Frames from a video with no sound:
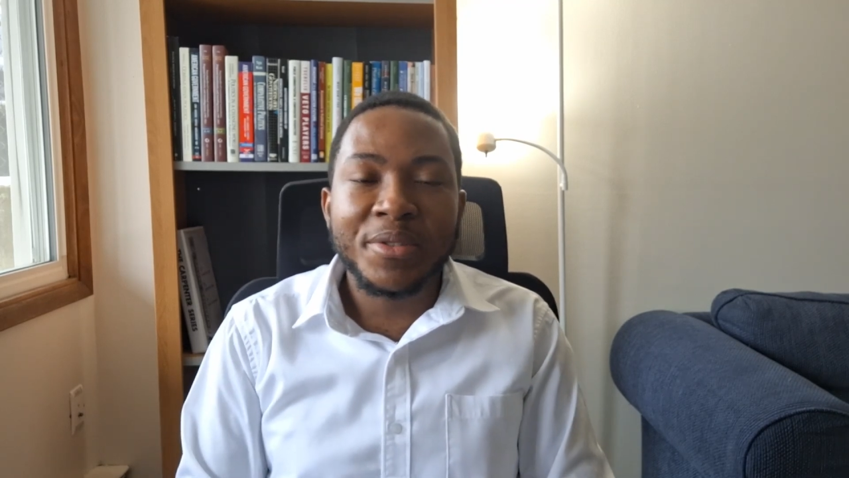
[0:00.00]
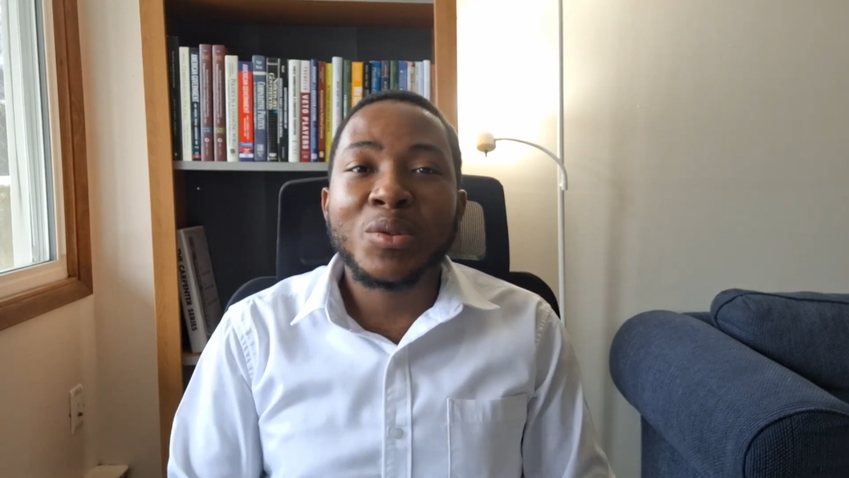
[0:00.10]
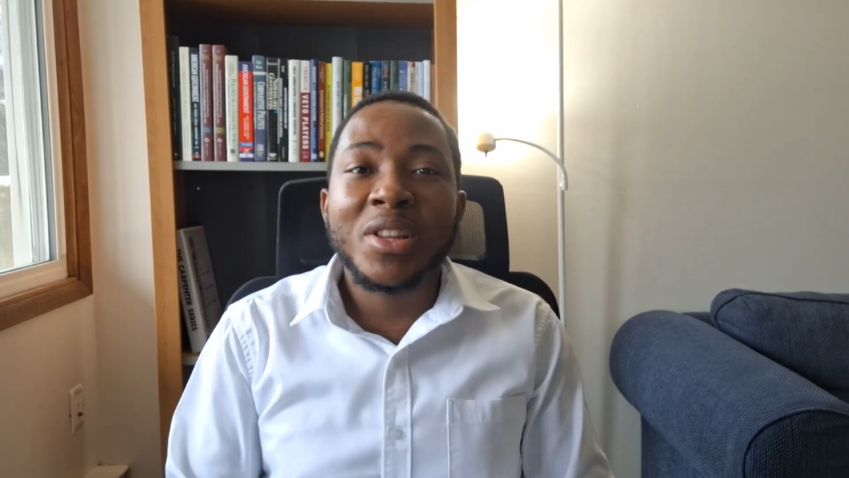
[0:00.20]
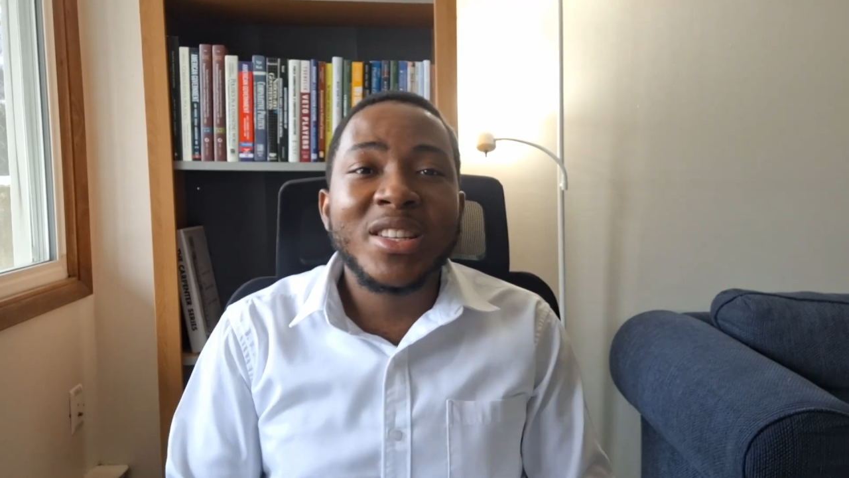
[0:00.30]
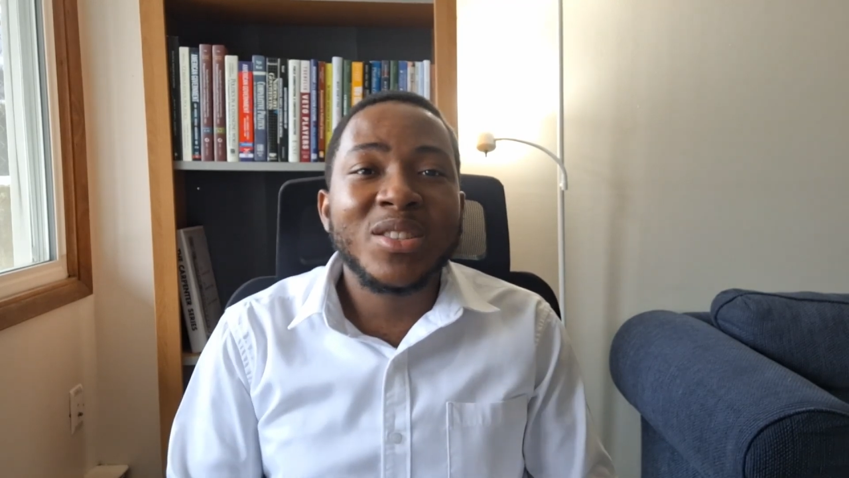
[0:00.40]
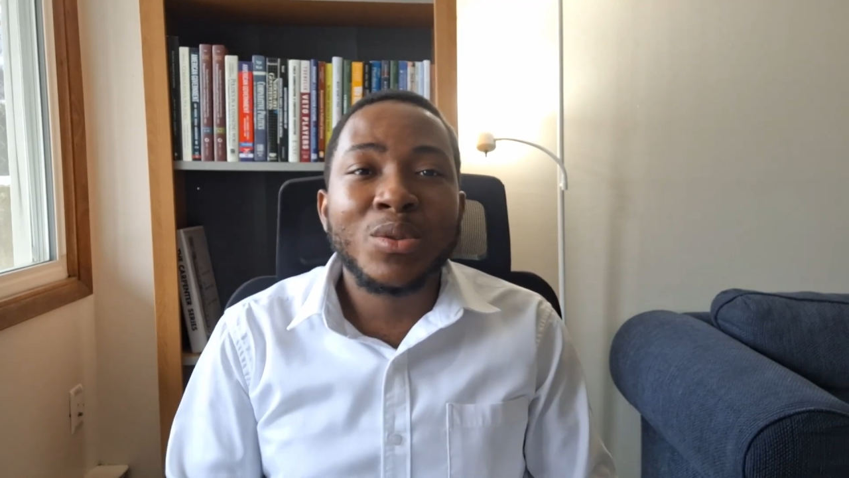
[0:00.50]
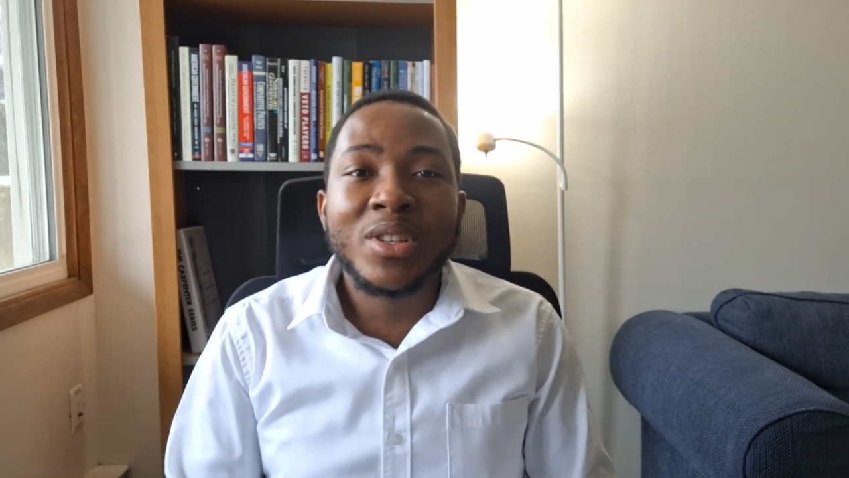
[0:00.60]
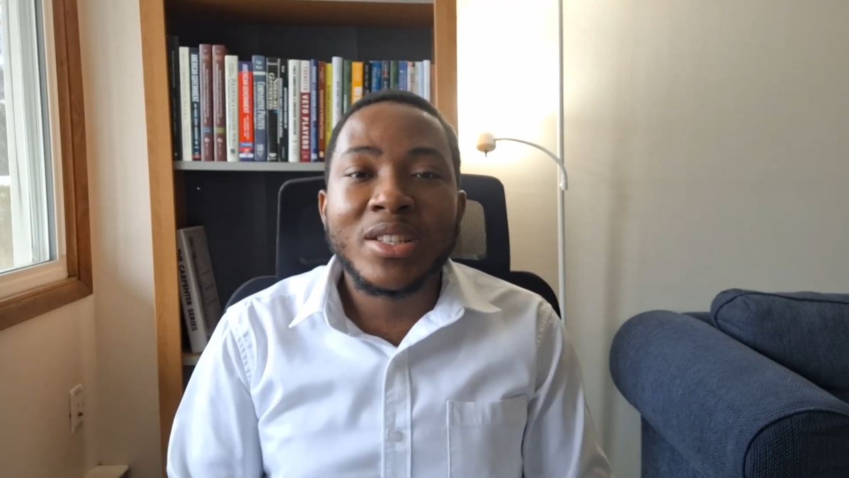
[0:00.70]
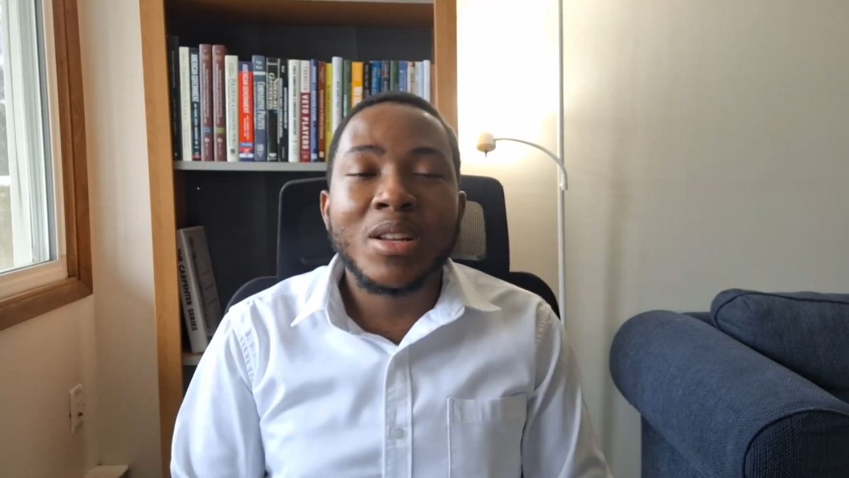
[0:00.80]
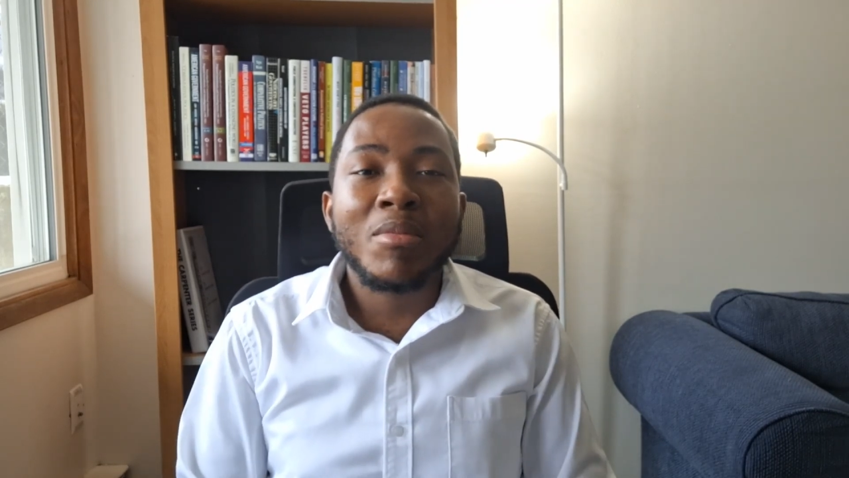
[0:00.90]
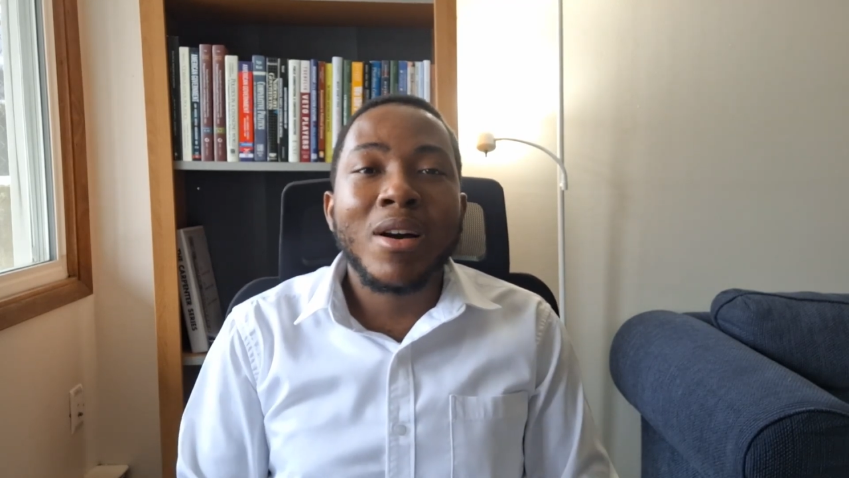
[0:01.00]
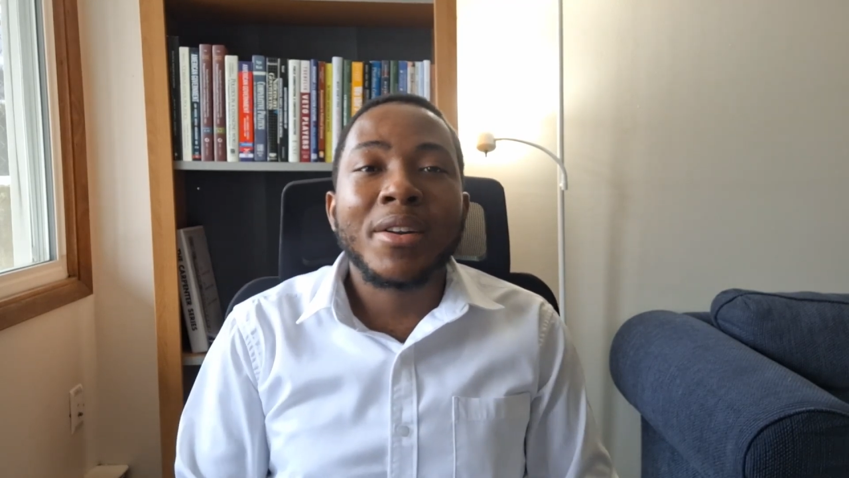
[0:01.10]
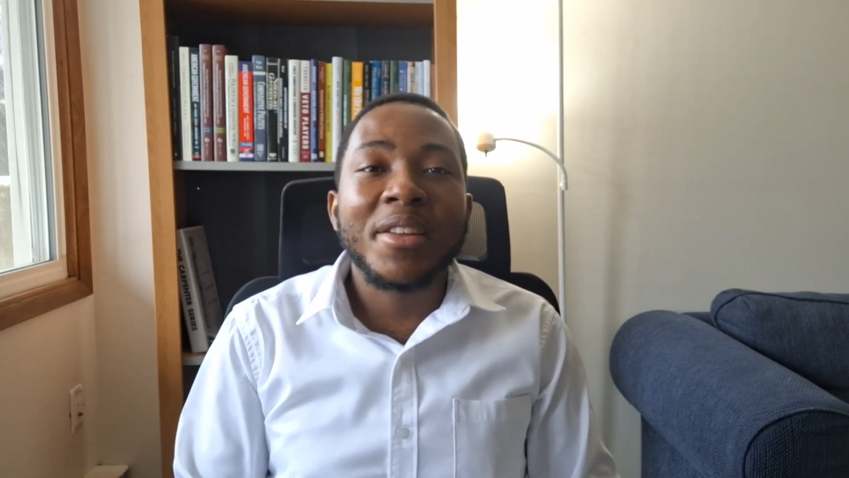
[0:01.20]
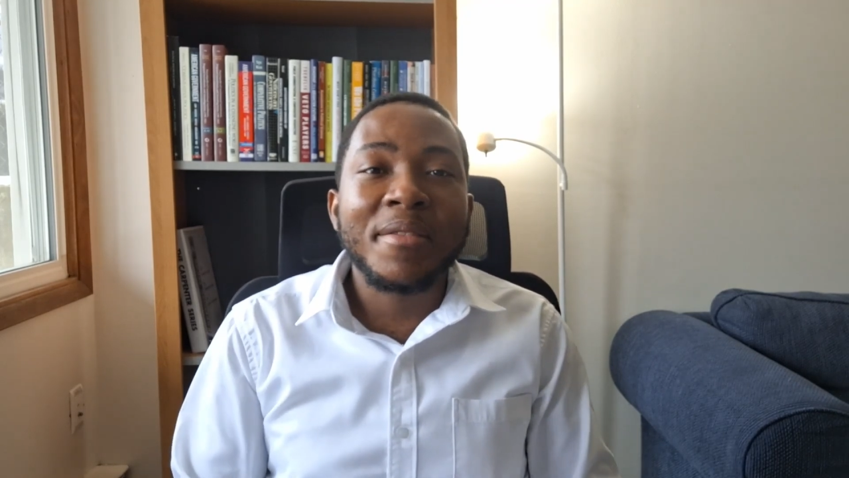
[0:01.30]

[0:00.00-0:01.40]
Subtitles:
So this is not just about